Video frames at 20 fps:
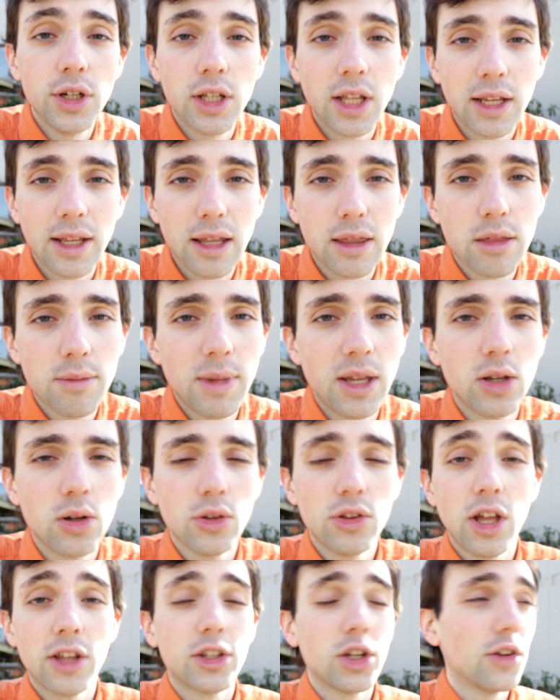it. Like that's the main
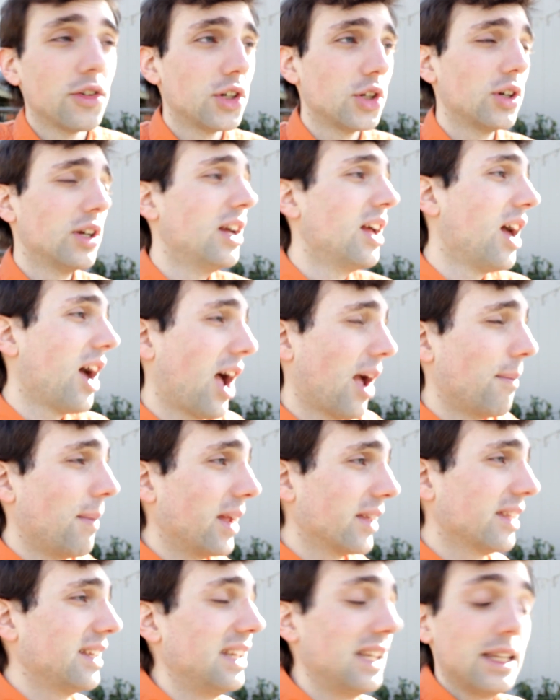goal, not to overdo it. I
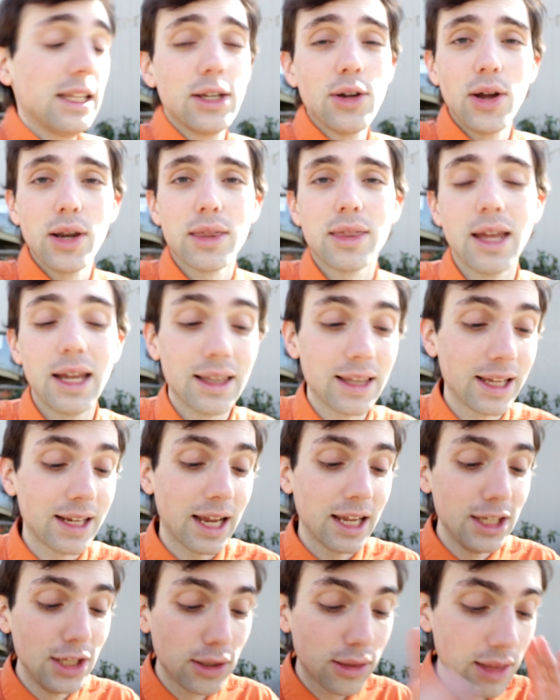mainly need to go outside. Like
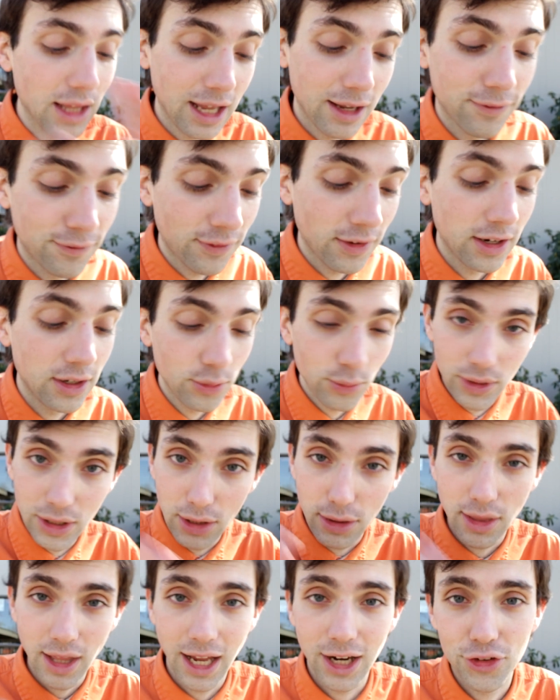I used to have fun. We
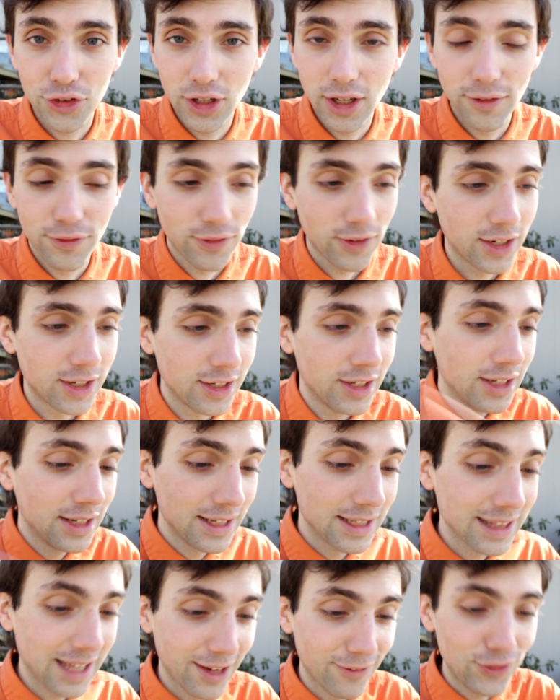used to actually have fun.
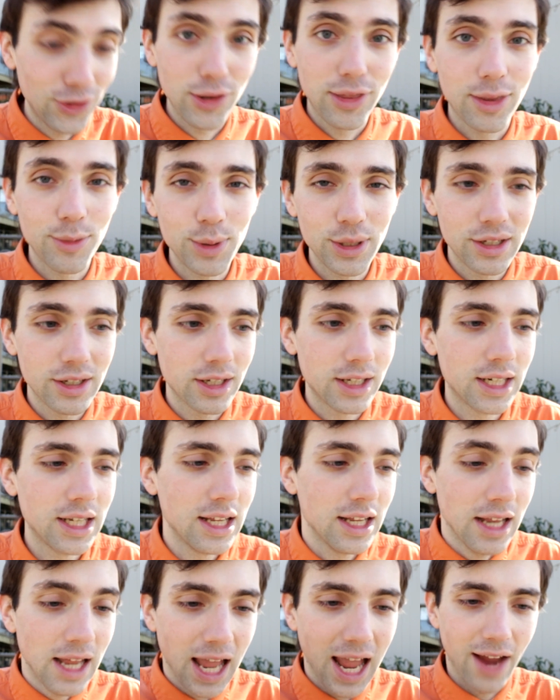Life used to be good.
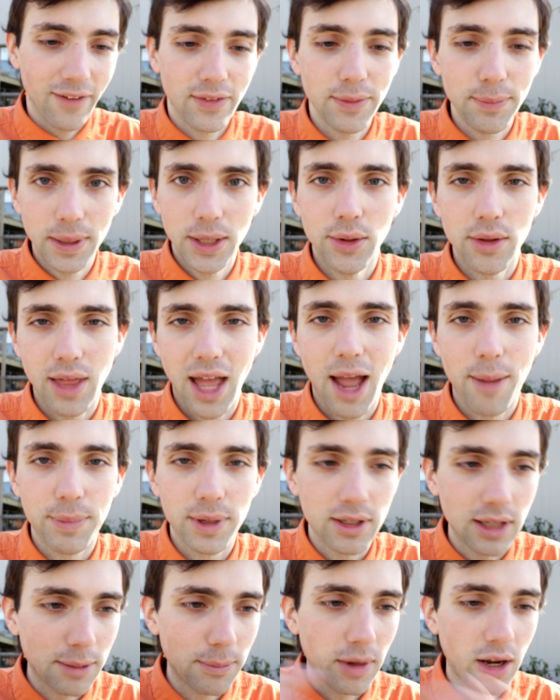Everybody was
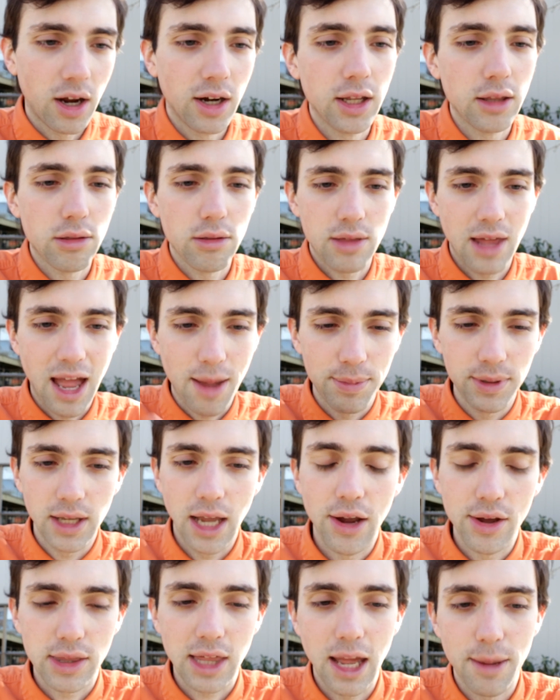happy. And like my audience was happy.
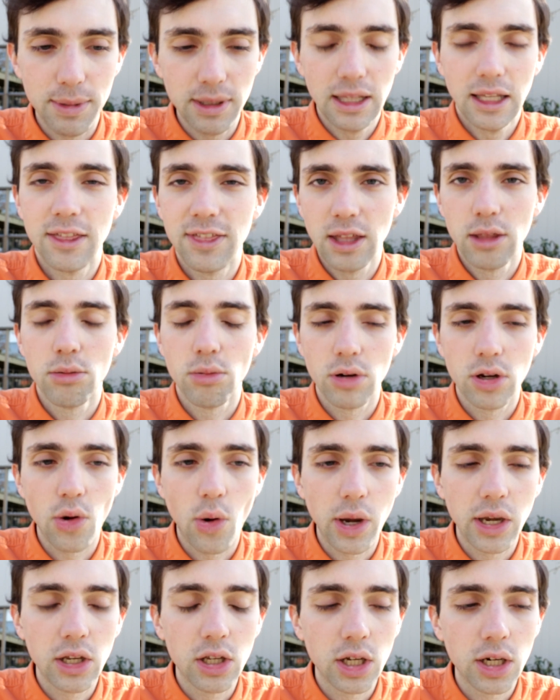I was happy. Like things were
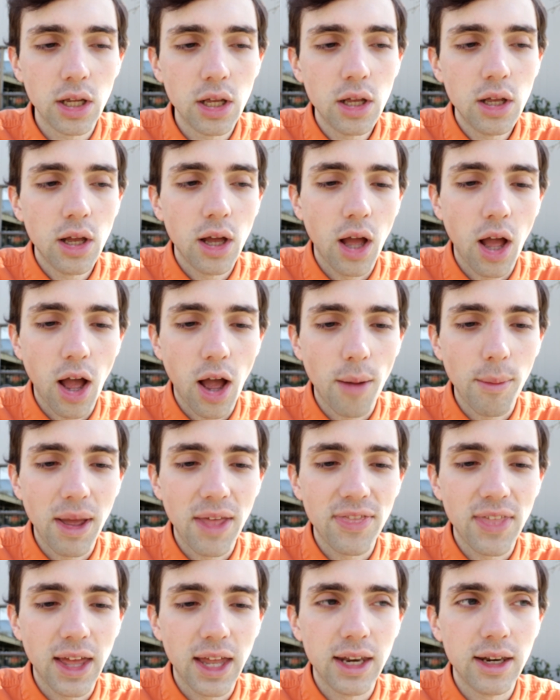going good.
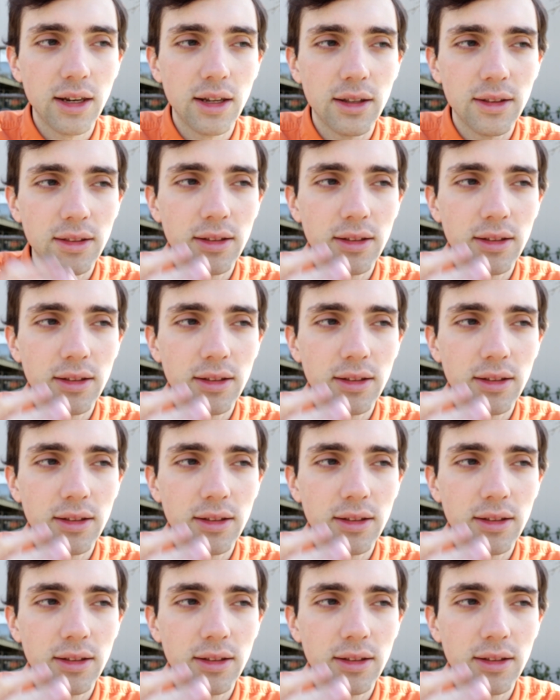And then